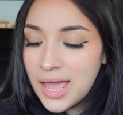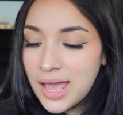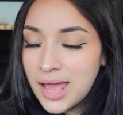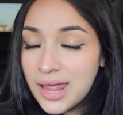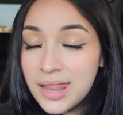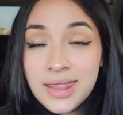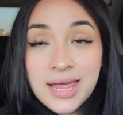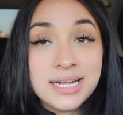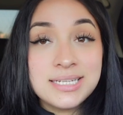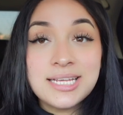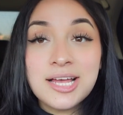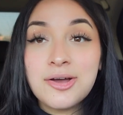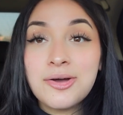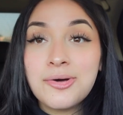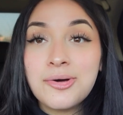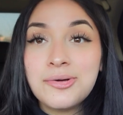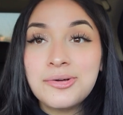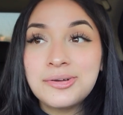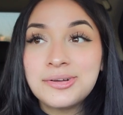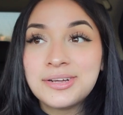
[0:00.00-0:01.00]
and that's
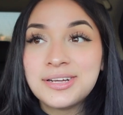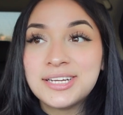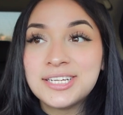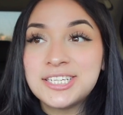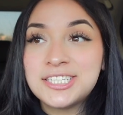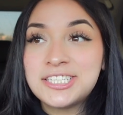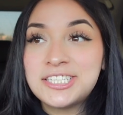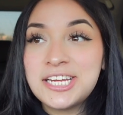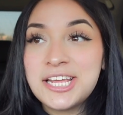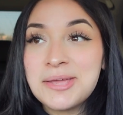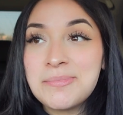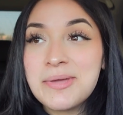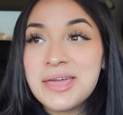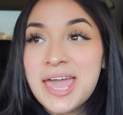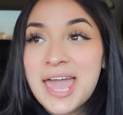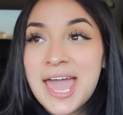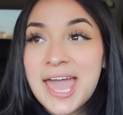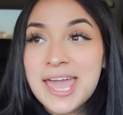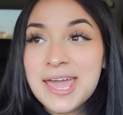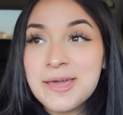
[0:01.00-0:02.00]
how she
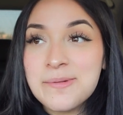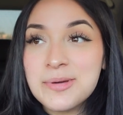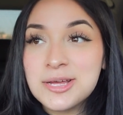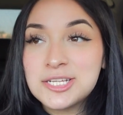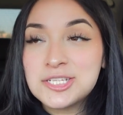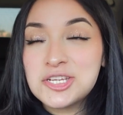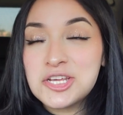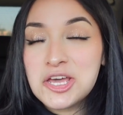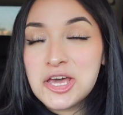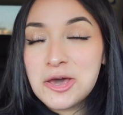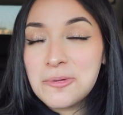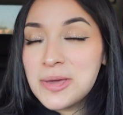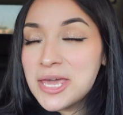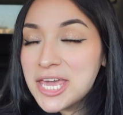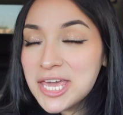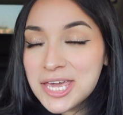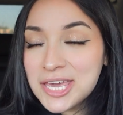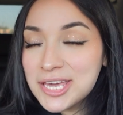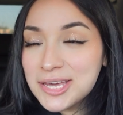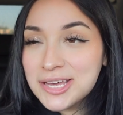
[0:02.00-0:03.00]
became to
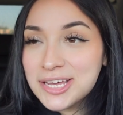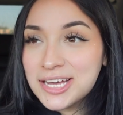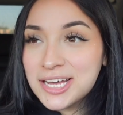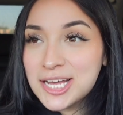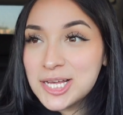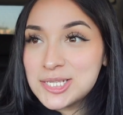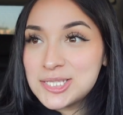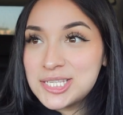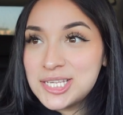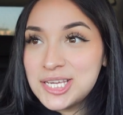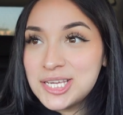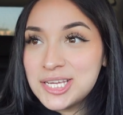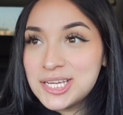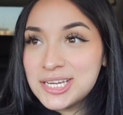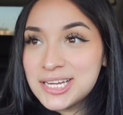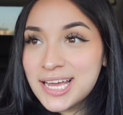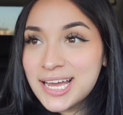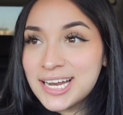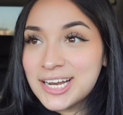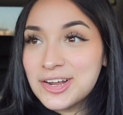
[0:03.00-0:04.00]
be a
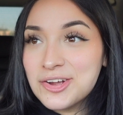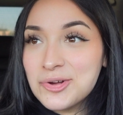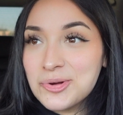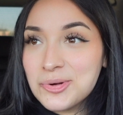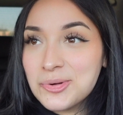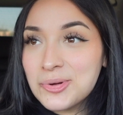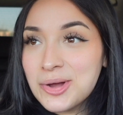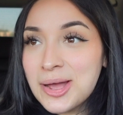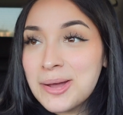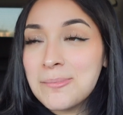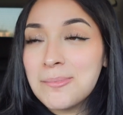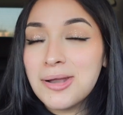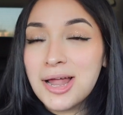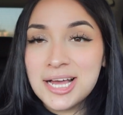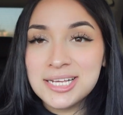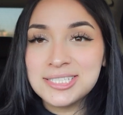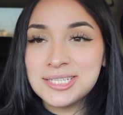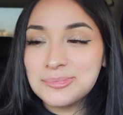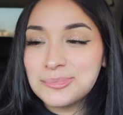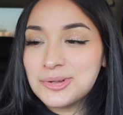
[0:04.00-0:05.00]
seed and grew and
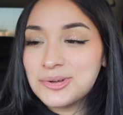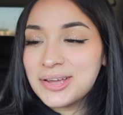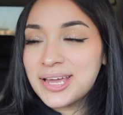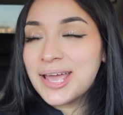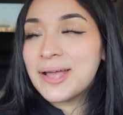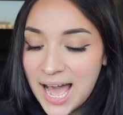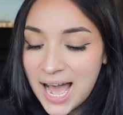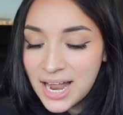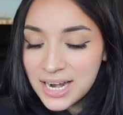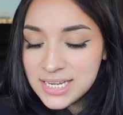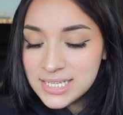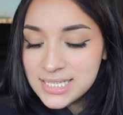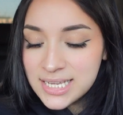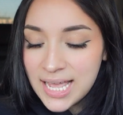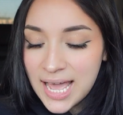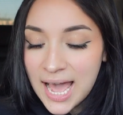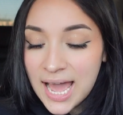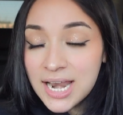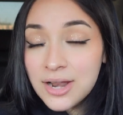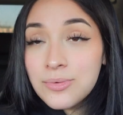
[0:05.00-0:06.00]
blossomed, okay? Honestly,
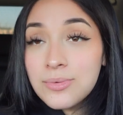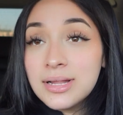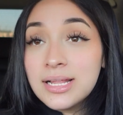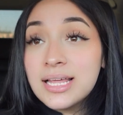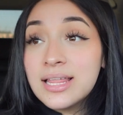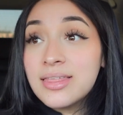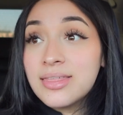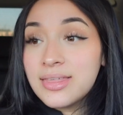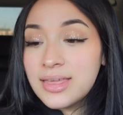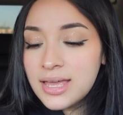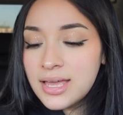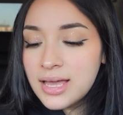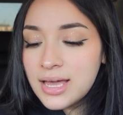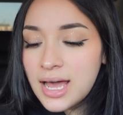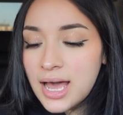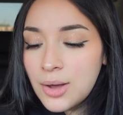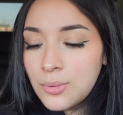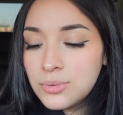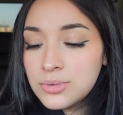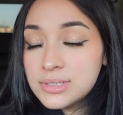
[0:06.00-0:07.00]
I didn't really think
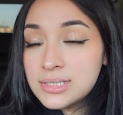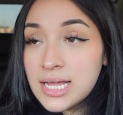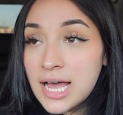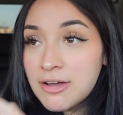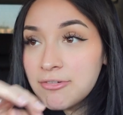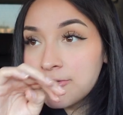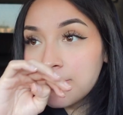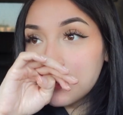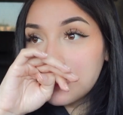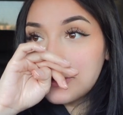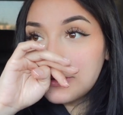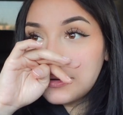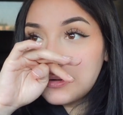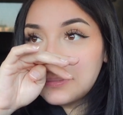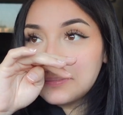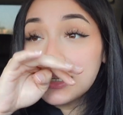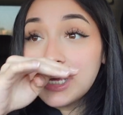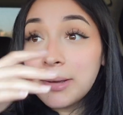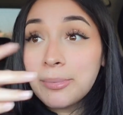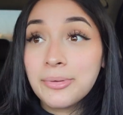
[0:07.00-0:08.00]
I was that fertile
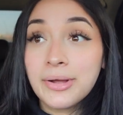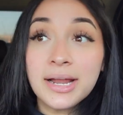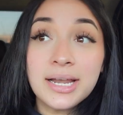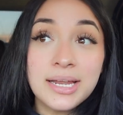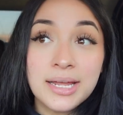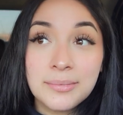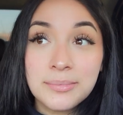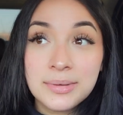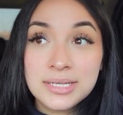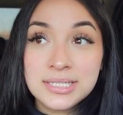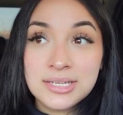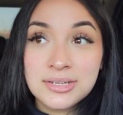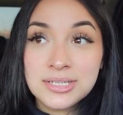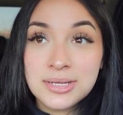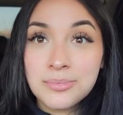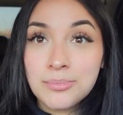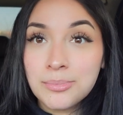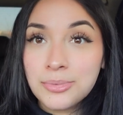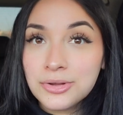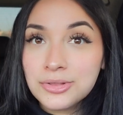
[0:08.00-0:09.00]
to get pregnant, because I was
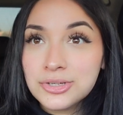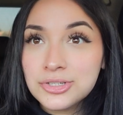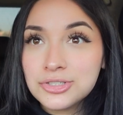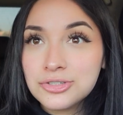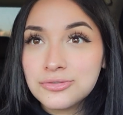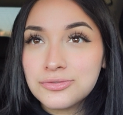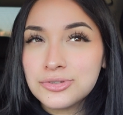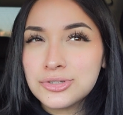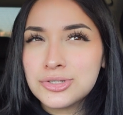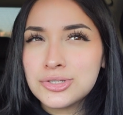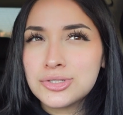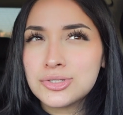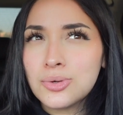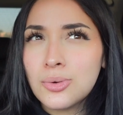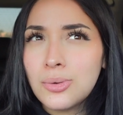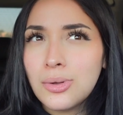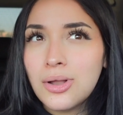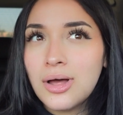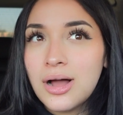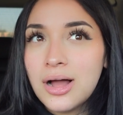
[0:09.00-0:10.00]
on birth control for
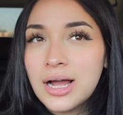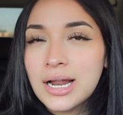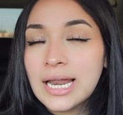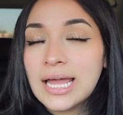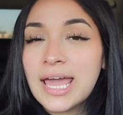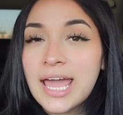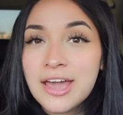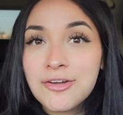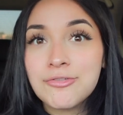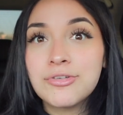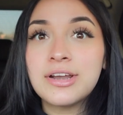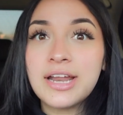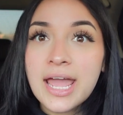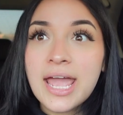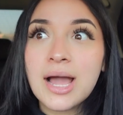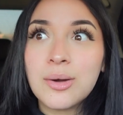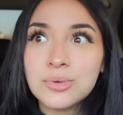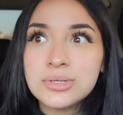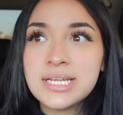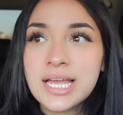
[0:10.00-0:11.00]
so long. Like, every day
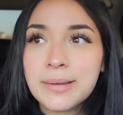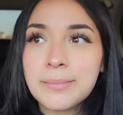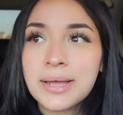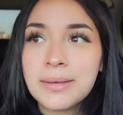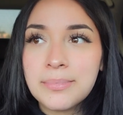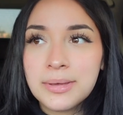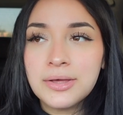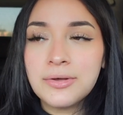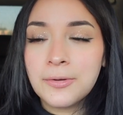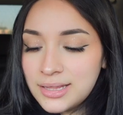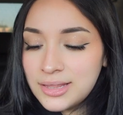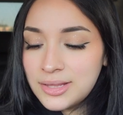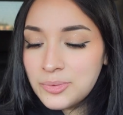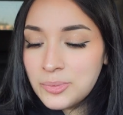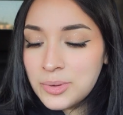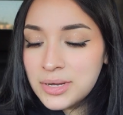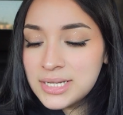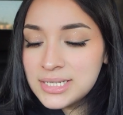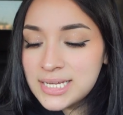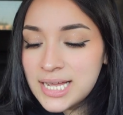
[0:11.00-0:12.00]
I would take my pill. The
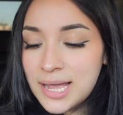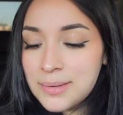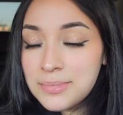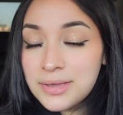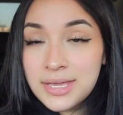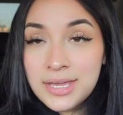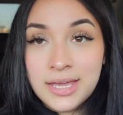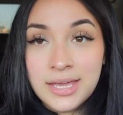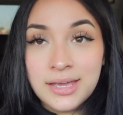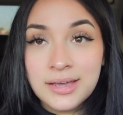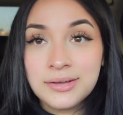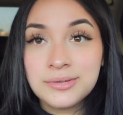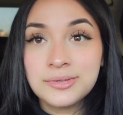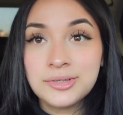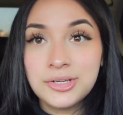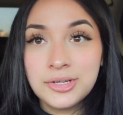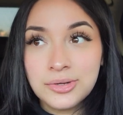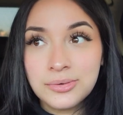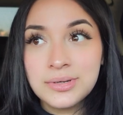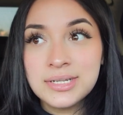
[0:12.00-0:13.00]
one time he,
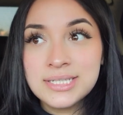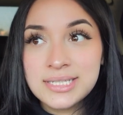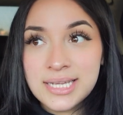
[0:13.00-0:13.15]
you know,